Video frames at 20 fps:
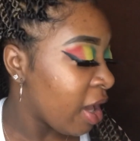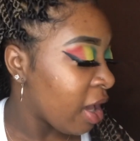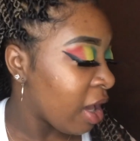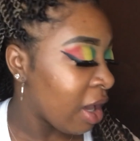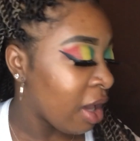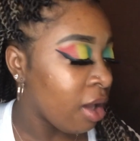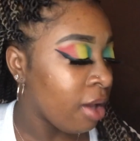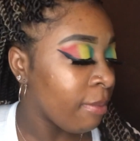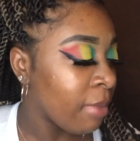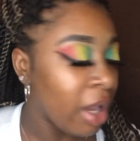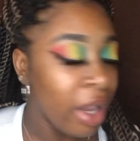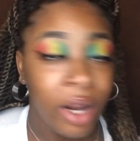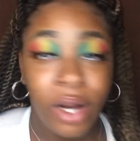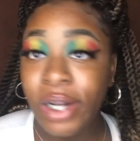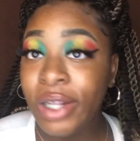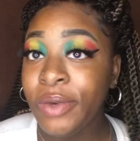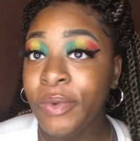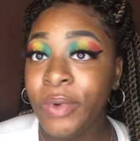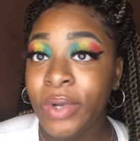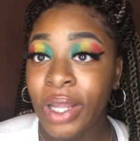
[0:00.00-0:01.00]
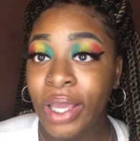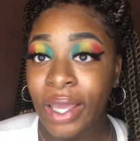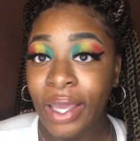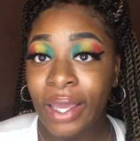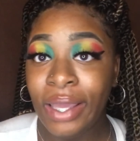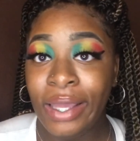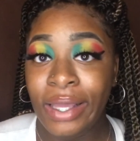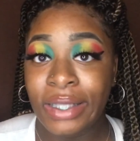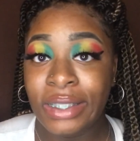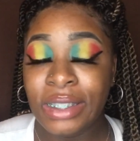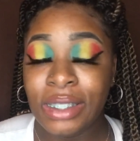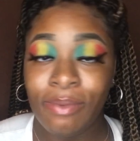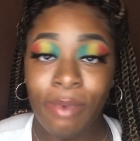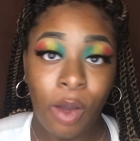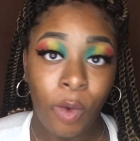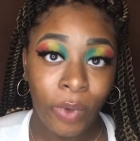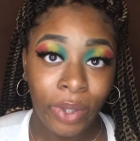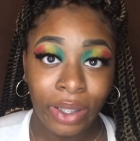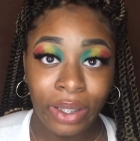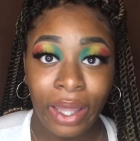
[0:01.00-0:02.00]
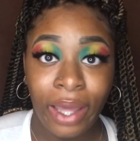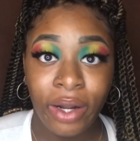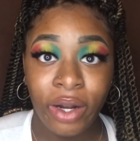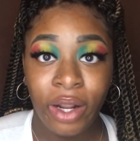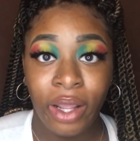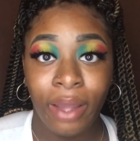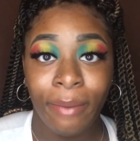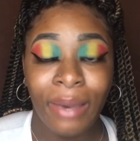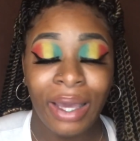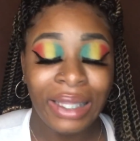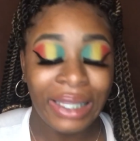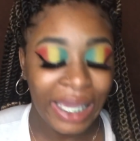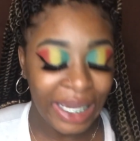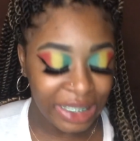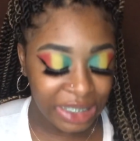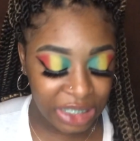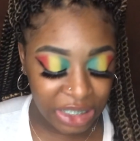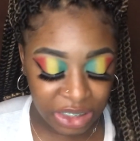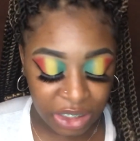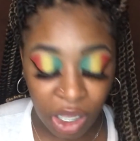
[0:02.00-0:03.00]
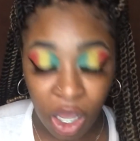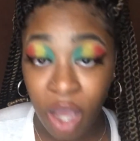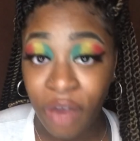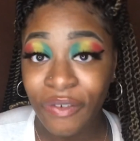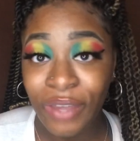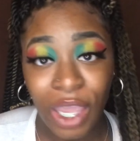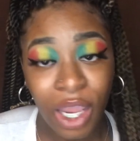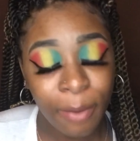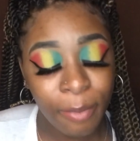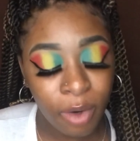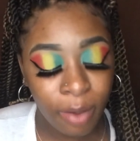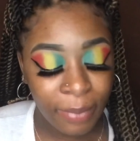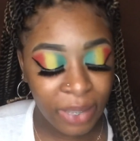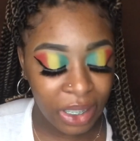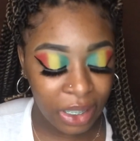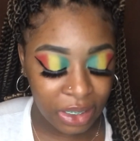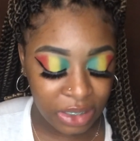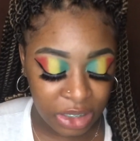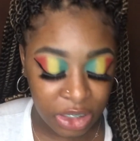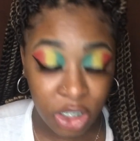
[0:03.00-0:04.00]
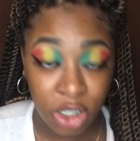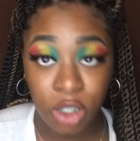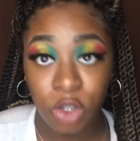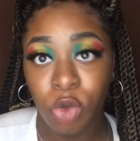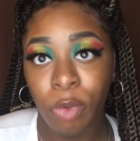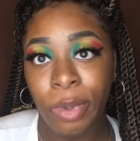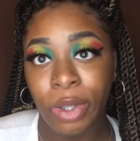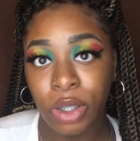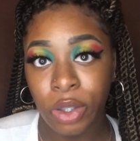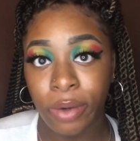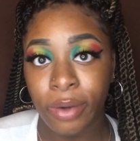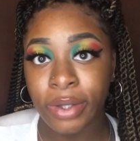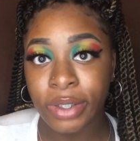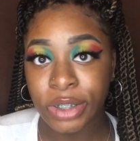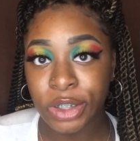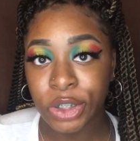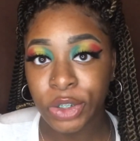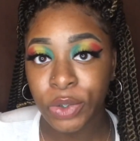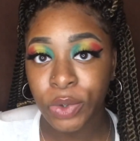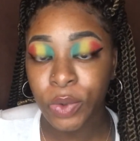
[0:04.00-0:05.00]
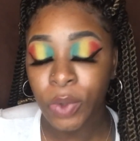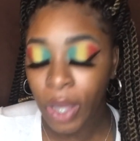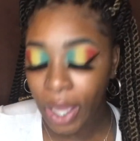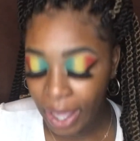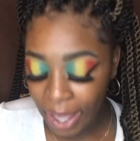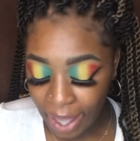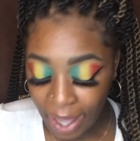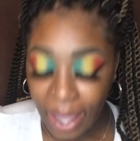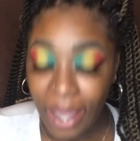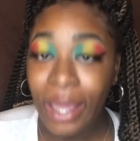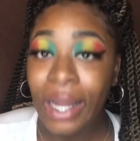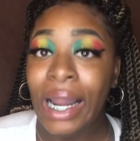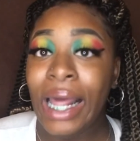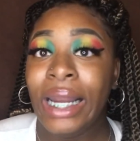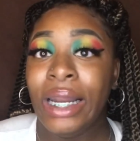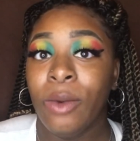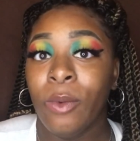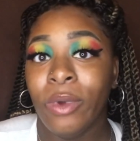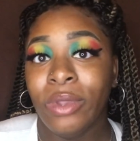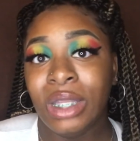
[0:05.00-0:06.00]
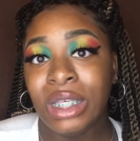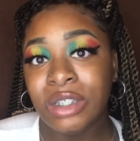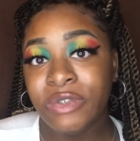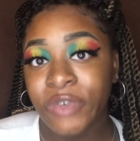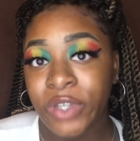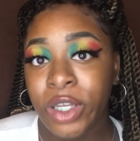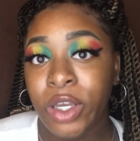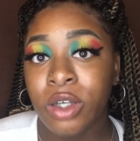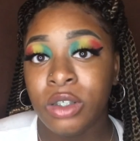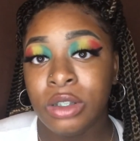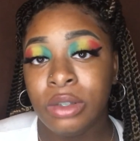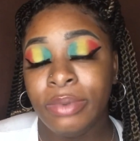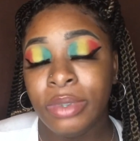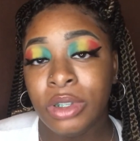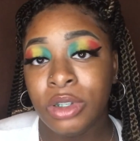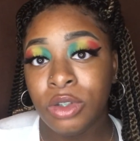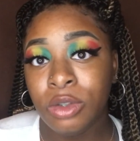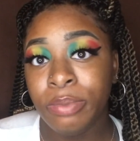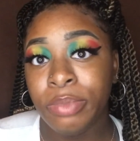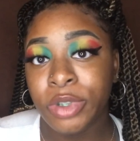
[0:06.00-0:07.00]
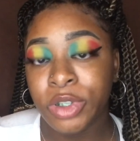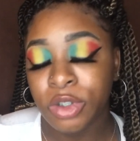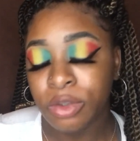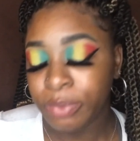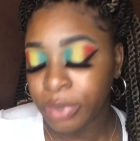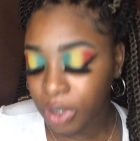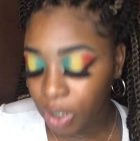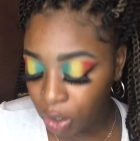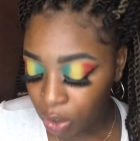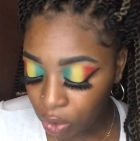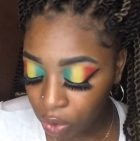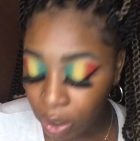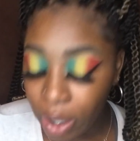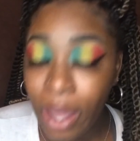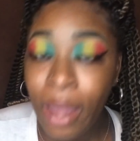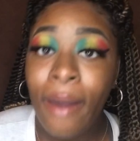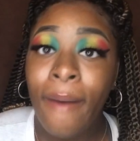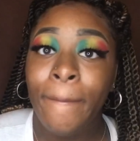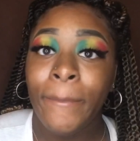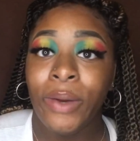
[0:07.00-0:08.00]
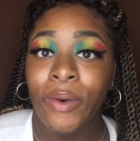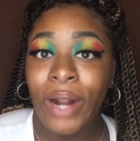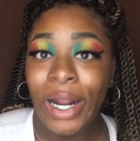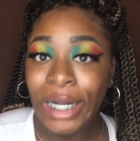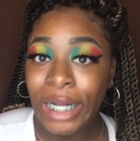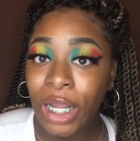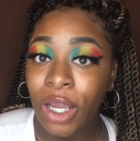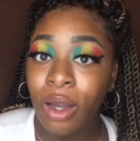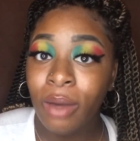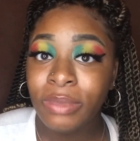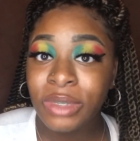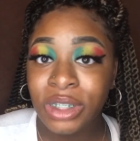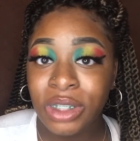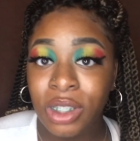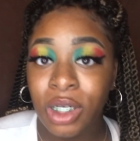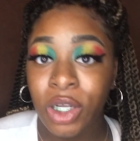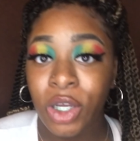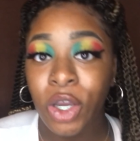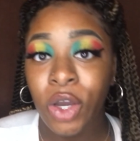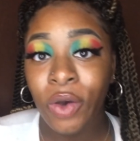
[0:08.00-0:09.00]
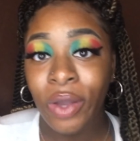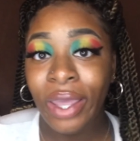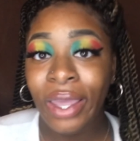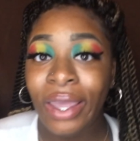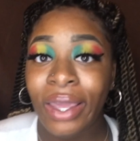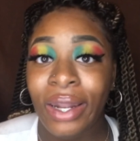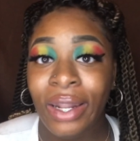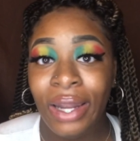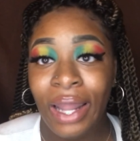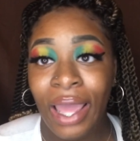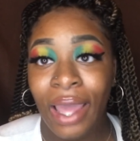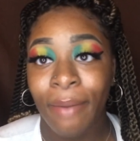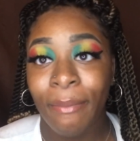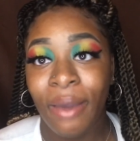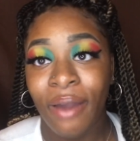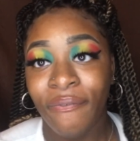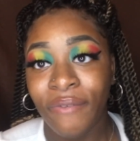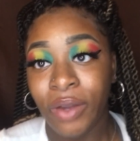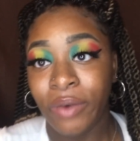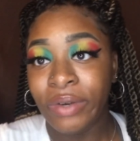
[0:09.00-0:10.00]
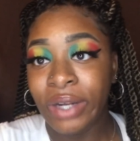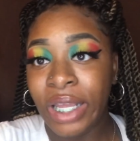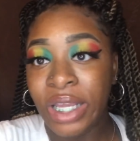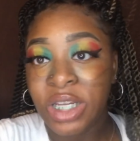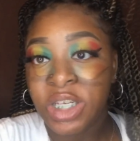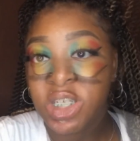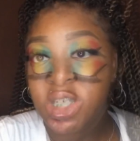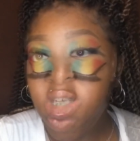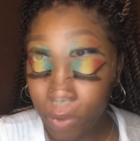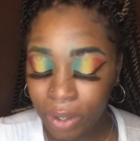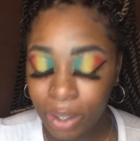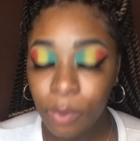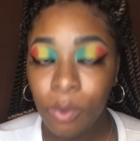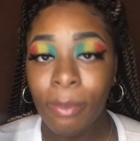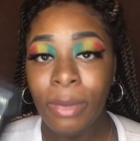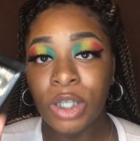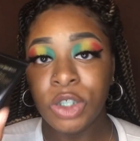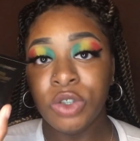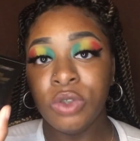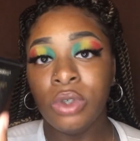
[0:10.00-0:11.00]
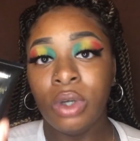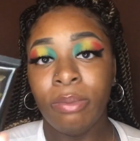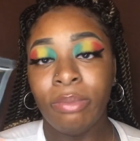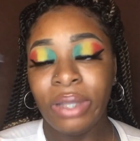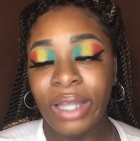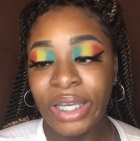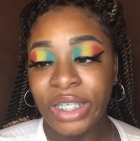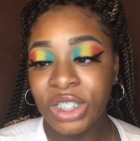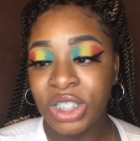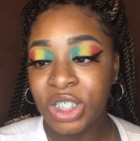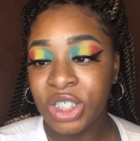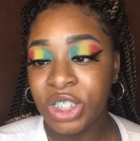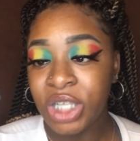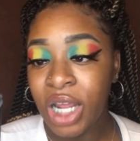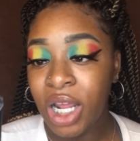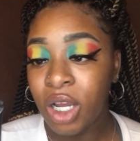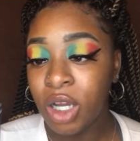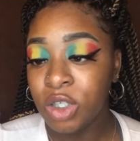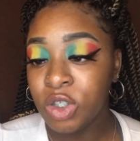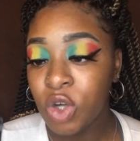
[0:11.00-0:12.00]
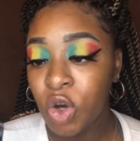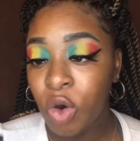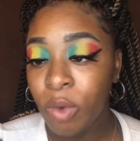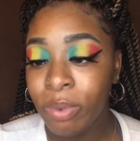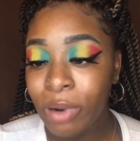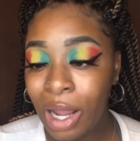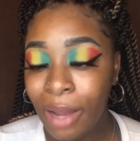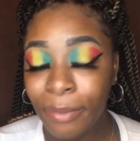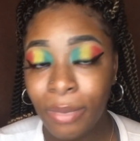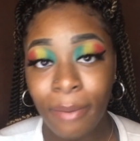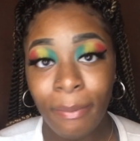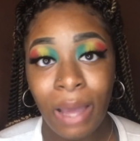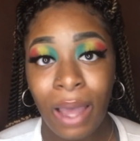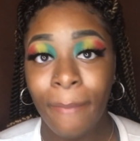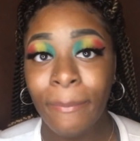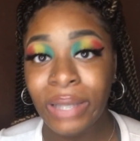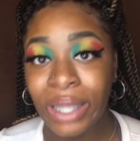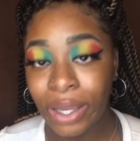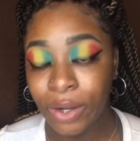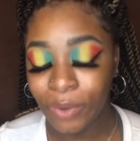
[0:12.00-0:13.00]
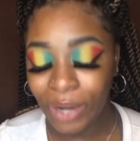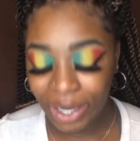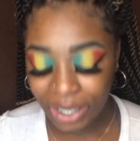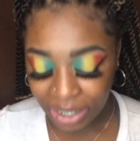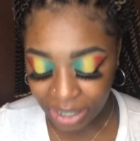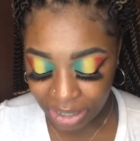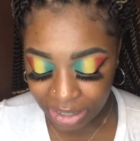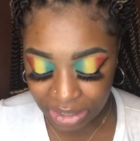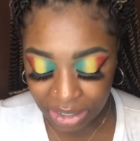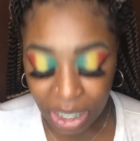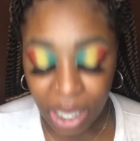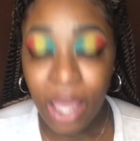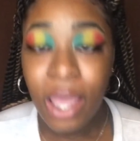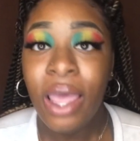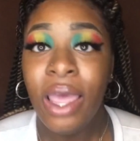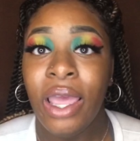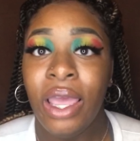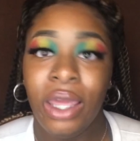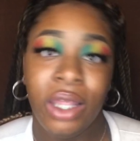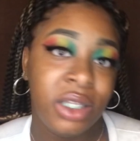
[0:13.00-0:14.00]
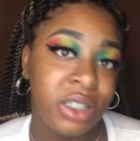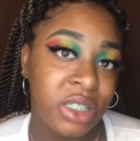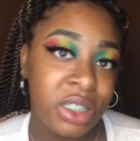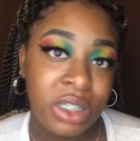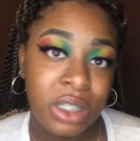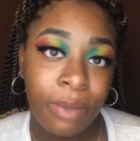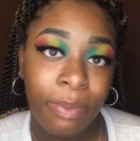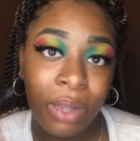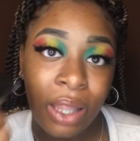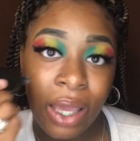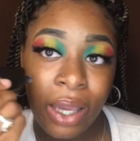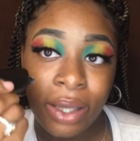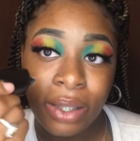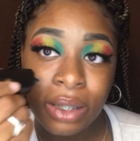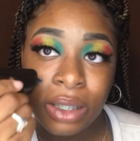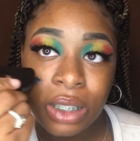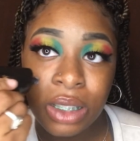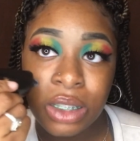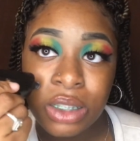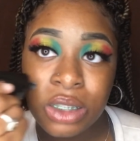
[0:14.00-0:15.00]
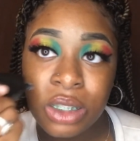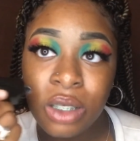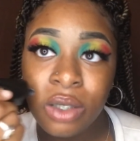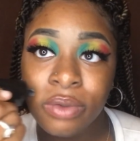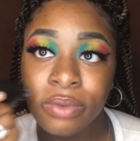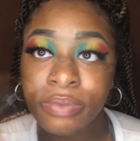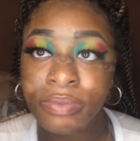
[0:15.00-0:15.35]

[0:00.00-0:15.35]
I already went ahead and did my wing liner and my lashes off camera because it took a little bit longer to do, and I didn't want this video to be super long. But right now I'm just gonna go ahead and add my foundation. Going in with my True Complexion Shine Control Primer by Black Radiance and just applying this.